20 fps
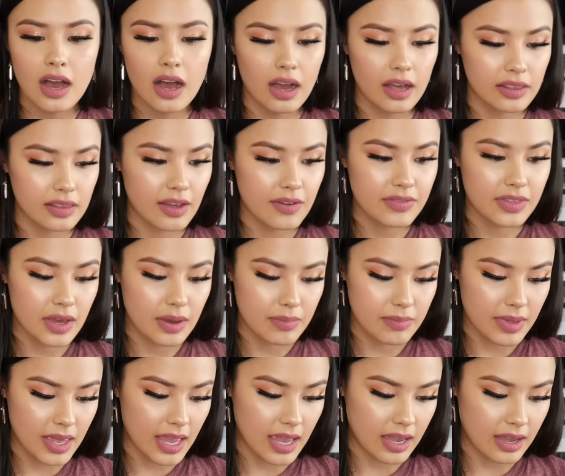I love
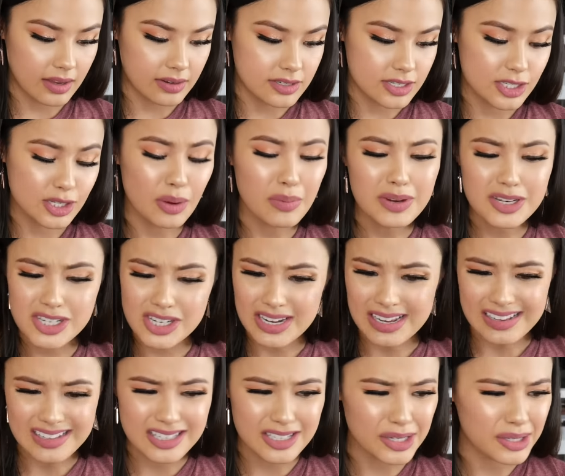them, and so much
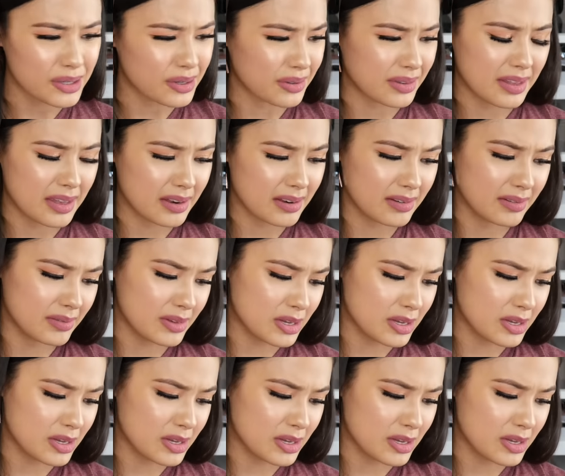easier than,